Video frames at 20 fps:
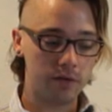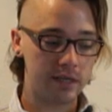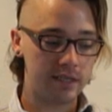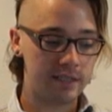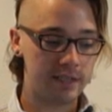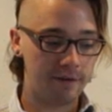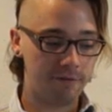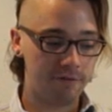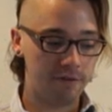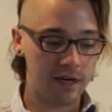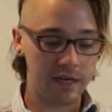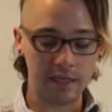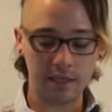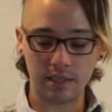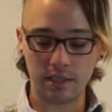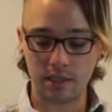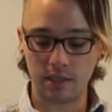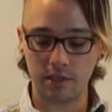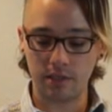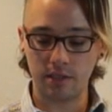the
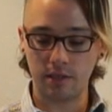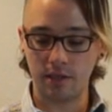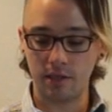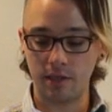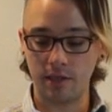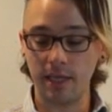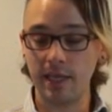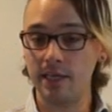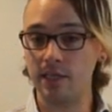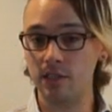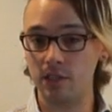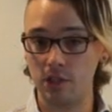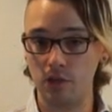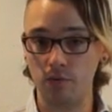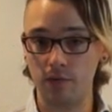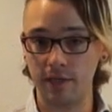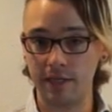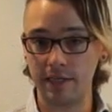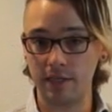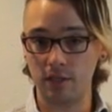different things you
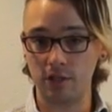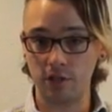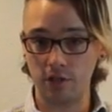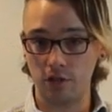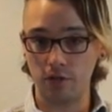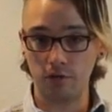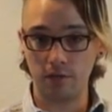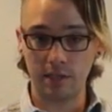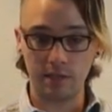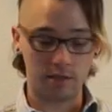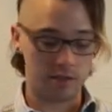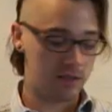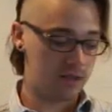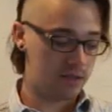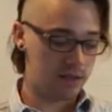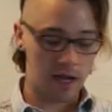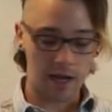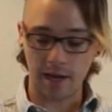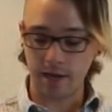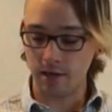will need to do this
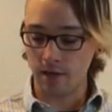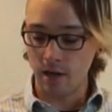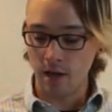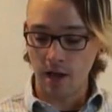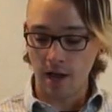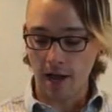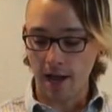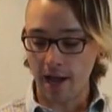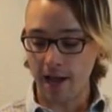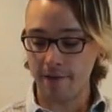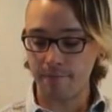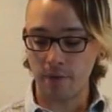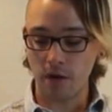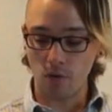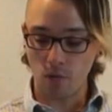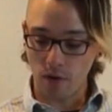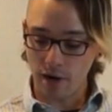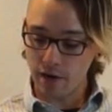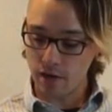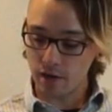design. I have my
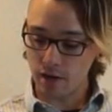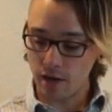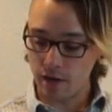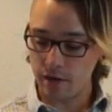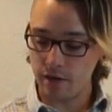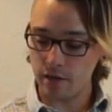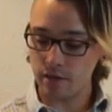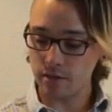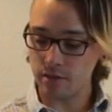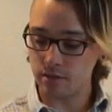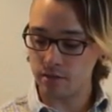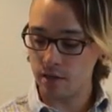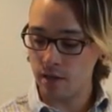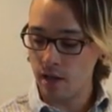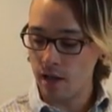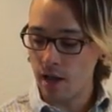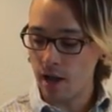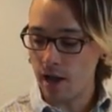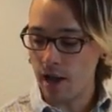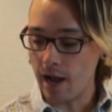wire cutters.
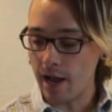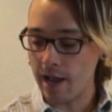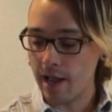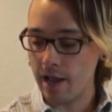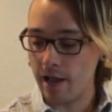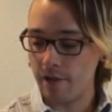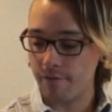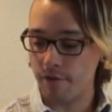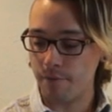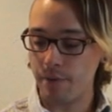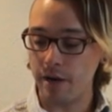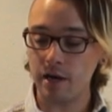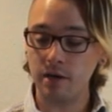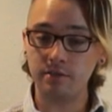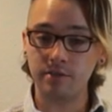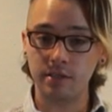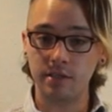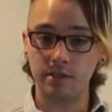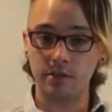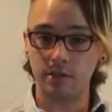I have a pair
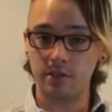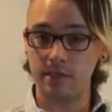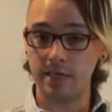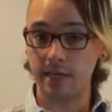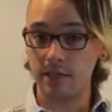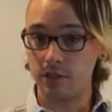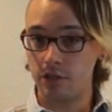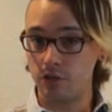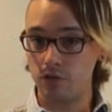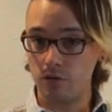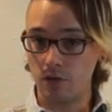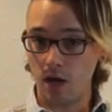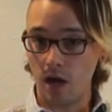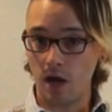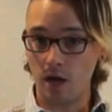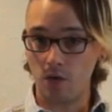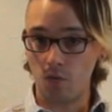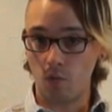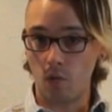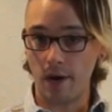of scissors that do
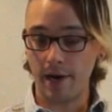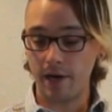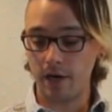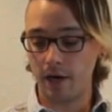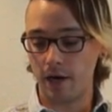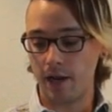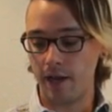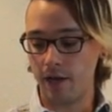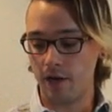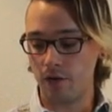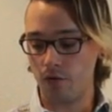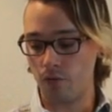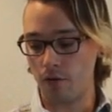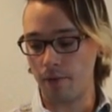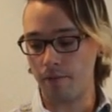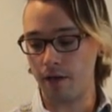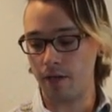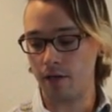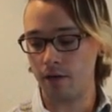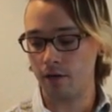cut wire and
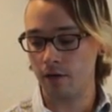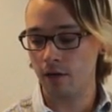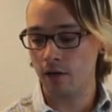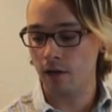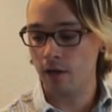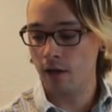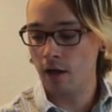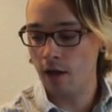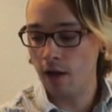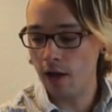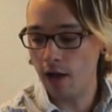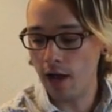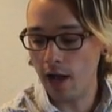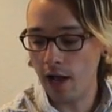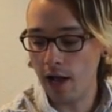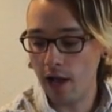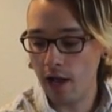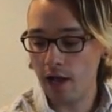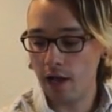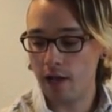ribbon.
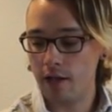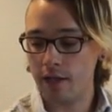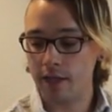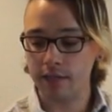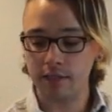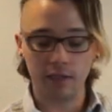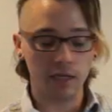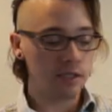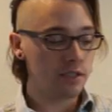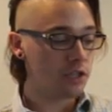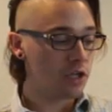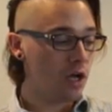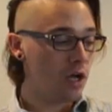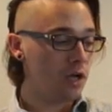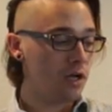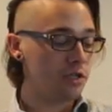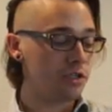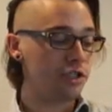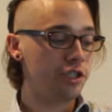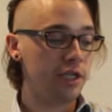Uh, it does.
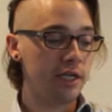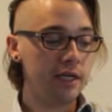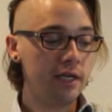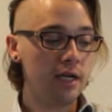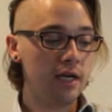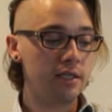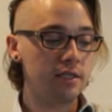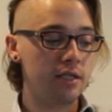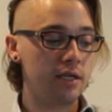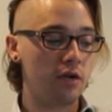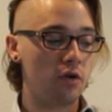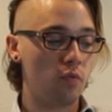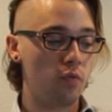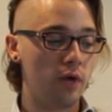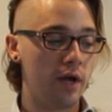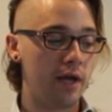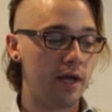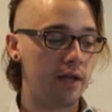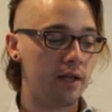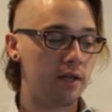She does it
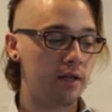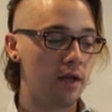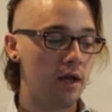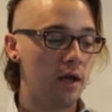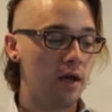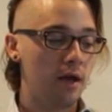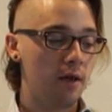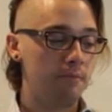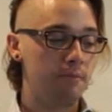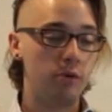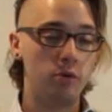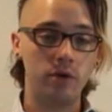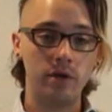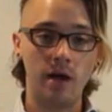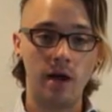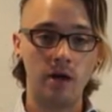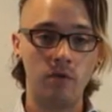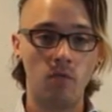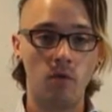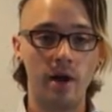with
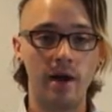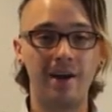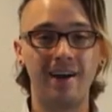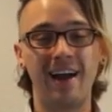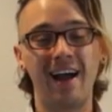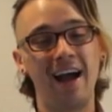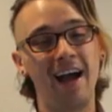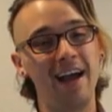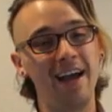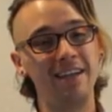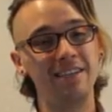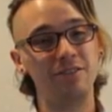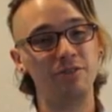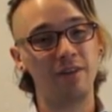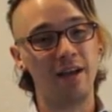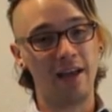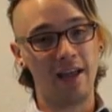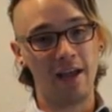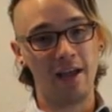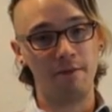bullion wire. I do
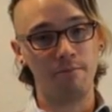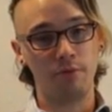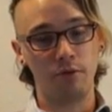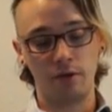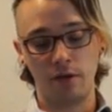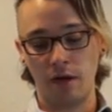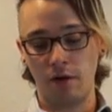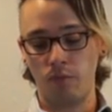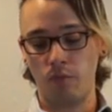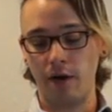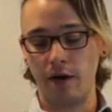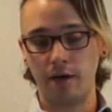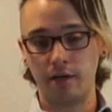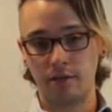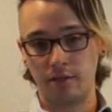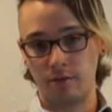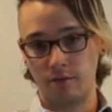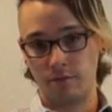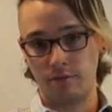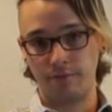not have bullion wire,
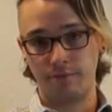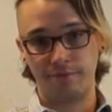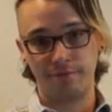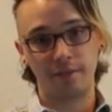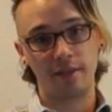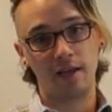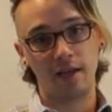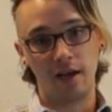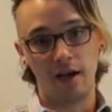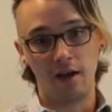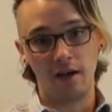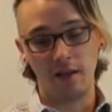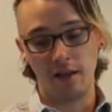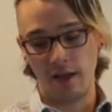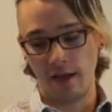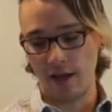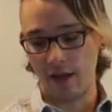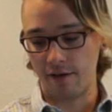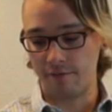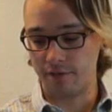so all
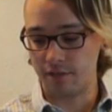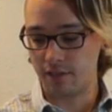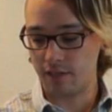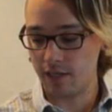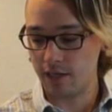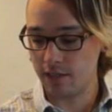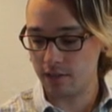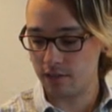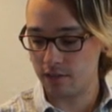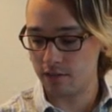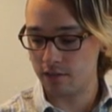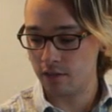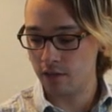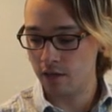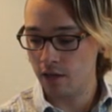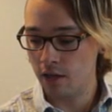I have is this.